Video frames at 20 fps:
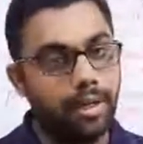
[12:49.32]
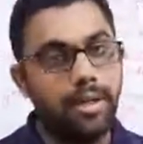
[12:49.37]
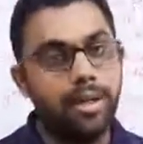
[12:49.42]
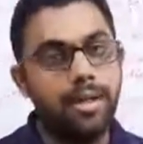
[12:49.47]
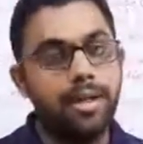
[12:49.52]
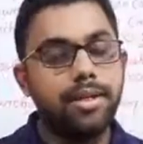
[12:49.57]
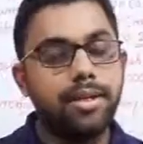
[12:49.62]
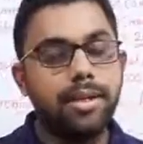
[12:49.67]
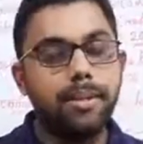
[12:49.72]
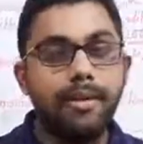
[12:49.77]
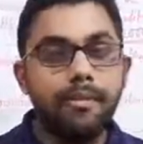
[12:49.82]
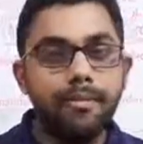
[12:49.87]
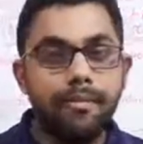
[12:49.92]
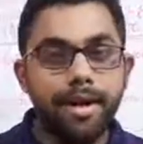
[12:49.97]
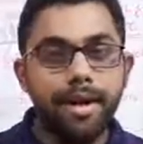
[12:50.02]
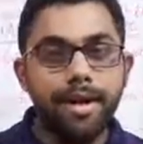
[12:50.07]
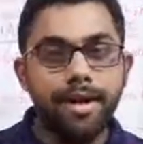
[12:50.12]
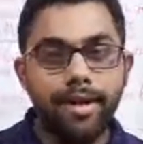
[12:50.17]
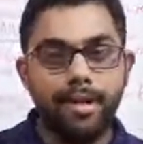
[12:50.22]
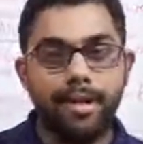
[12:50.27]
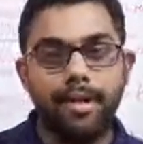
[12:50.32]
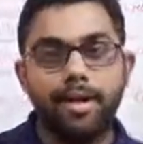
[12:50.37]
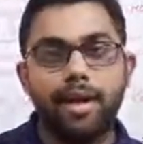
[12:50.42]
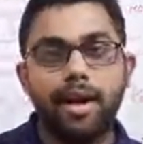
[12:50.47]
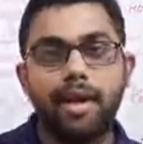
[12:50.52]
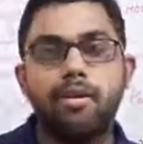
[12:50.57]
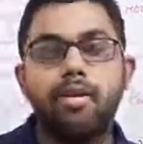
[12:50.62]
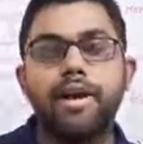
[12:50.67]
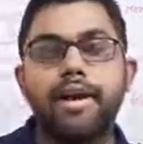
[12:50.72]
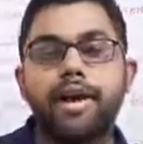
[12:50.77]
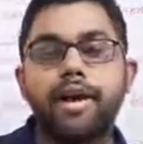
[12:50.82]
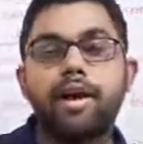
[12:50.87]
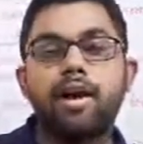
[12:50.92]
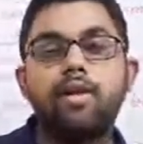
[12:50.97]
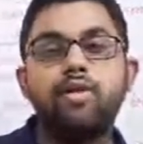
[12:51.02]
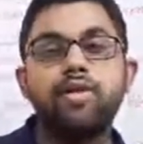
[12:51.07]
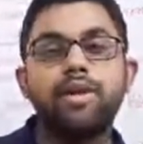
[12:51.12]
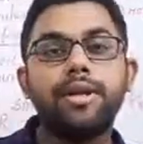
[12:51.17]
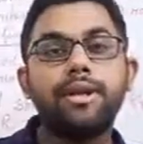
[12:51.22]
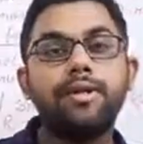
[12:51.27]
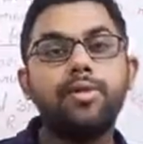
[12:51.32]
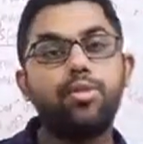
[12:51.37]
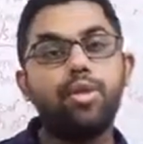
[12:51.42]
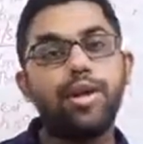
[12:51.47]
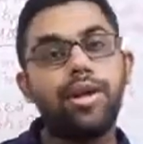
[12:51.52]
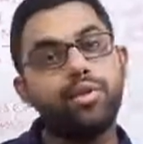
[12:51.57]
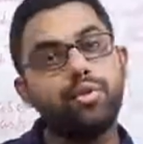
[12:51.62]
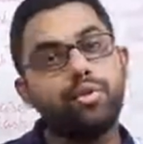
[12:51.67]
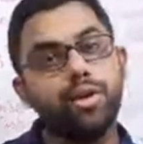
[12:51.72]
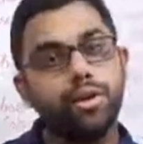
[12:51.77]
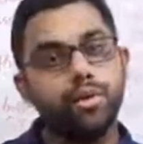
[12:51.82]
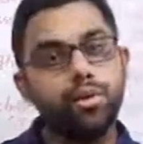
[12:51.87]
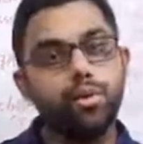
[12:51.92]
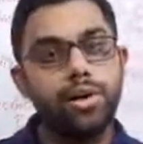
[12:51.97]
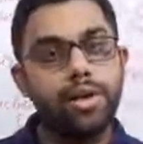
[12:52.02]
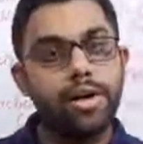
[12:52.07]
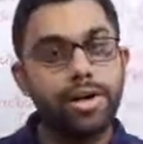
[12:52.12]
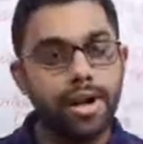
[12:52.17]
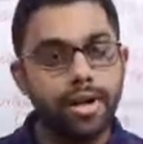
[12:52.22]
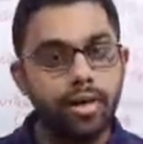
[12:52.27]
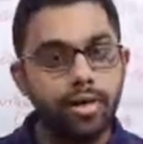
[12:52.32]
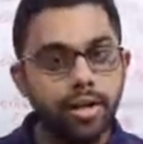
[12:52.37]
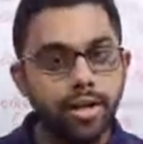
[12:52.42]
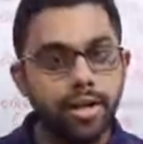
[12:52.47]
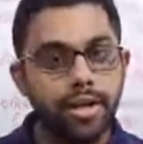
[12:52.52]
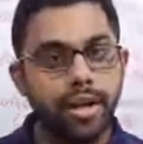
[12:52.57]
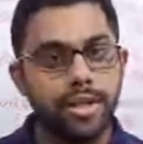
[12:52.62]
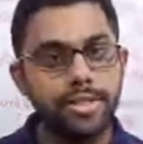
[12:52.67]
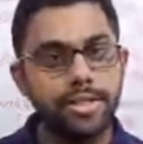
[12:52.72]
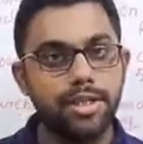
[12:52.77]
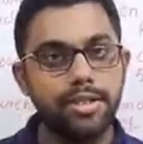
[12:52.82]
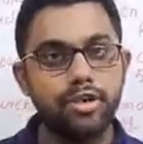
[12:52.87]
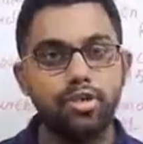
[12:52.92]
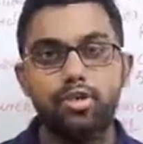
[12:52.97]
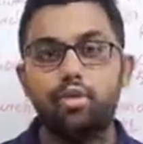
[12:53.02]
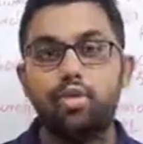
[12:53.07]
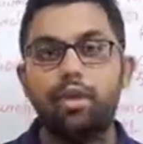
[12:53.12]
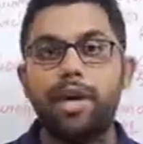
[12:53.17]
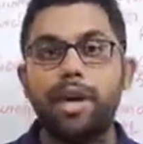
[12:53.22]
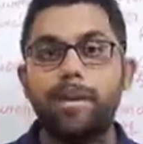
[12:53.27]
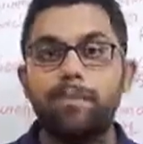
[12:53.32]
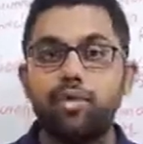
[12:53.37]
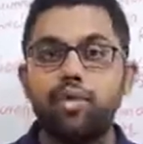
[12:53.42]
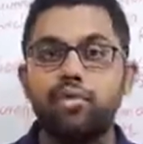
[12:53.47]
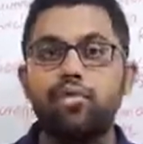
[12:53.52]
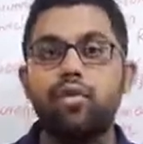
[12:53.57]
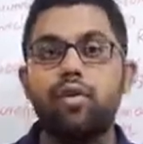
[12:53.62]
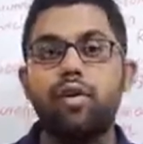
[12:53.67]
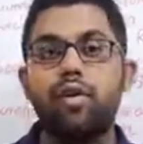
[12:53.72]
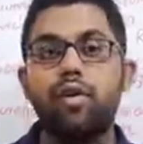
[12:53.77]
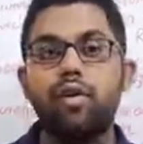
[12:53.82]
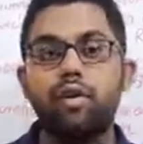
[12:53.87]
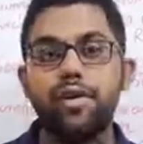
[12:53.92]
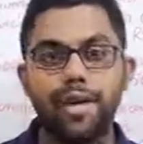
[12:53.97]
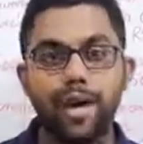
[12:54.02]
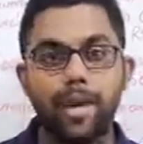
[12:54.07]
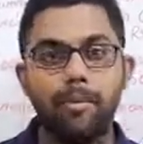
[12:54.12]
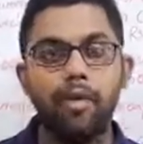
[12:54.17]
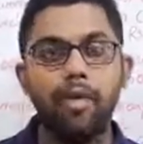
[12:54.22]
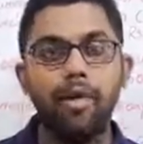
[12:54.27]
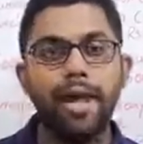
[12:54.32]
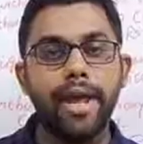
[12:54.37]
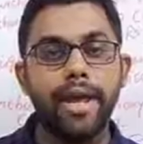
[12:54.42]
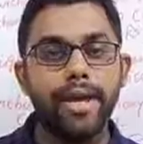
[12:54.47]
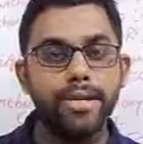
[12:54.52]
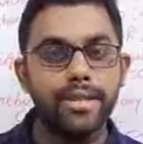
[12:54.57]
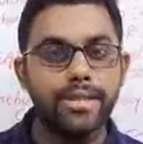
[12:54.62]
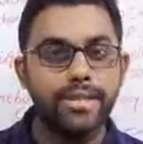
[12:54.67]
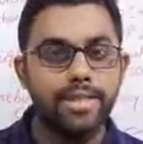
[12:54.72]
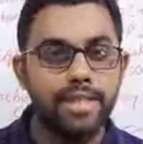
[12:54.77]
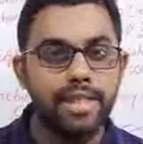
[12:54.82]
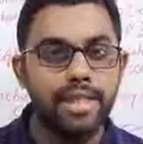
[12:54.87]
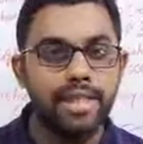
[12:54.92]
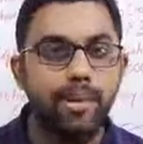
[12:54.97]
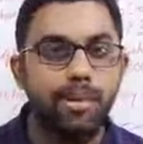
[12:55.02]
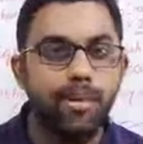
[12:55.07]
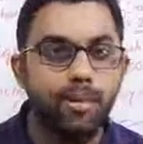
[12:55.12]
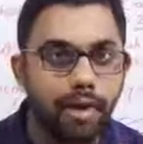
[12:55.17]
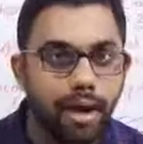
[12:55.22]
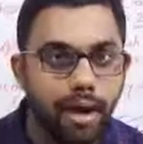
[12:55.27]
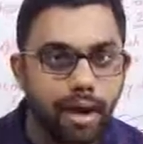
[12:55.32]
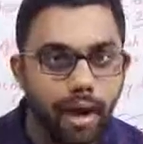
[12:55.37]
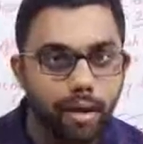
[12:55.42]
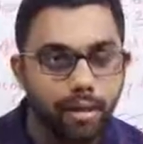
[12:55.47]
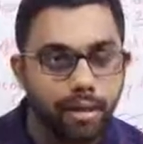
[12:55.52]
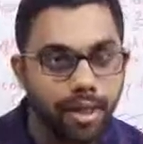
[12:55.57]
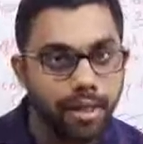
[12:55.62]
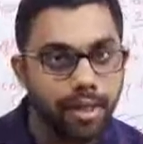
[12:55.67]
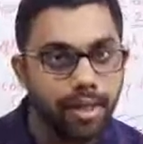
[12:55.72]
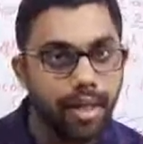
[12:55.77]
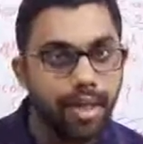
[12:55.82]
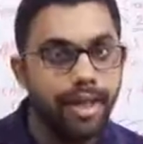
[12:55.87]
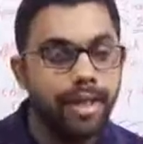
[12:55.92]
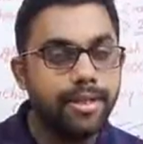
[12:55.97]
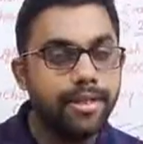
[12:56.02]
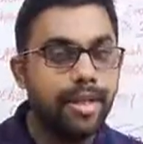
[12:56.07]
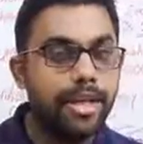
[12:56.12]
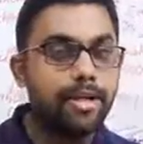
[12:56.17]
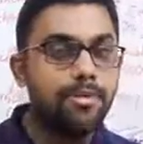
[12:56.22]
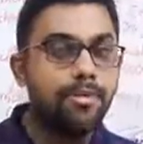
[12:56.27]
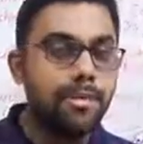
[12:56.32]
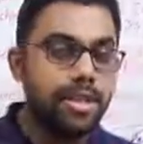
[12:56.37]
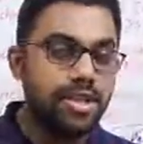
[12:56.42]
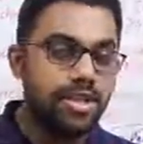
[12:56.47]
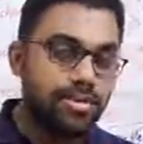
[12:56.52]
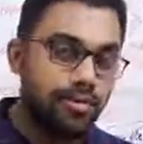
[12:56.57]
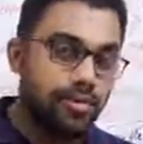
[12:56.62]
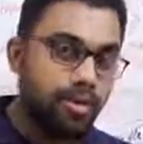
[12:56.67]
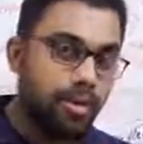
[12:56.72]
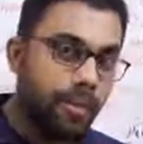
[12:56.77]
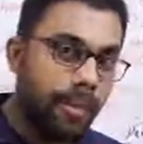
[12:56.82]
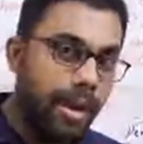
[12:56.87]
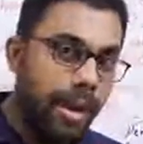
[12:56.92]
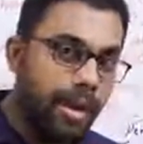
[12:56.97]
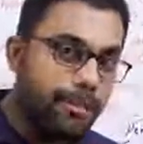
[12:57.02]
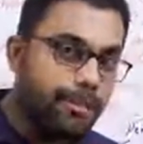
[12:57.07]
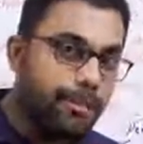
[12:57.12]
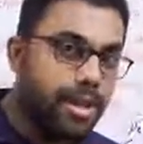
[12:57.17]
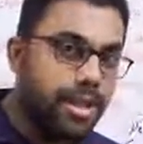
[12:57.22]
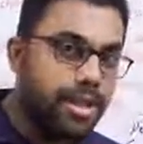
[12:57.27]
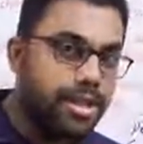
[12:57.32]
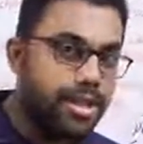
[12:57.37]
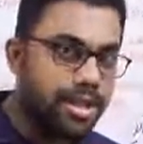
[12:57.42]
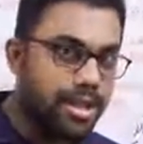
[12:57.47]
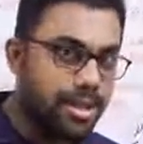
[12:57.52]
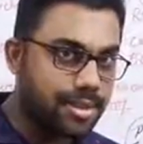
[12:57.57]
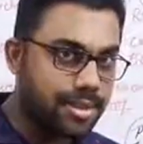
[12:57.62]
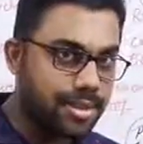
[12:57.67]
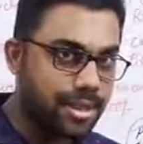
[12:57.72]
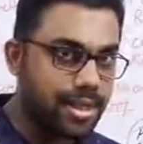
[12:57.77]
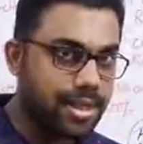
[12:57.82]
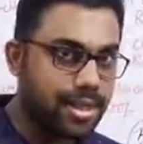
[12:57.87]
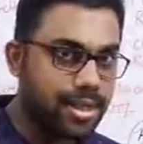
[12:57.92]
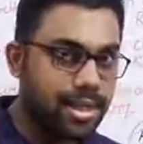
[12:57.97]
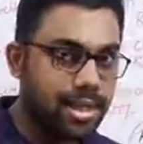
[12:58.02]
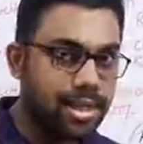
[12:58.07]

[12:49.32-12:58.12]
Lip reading: Remember, in our accounting, when we will record transaction, we have to follow double entry system of accounting. That means from every transaction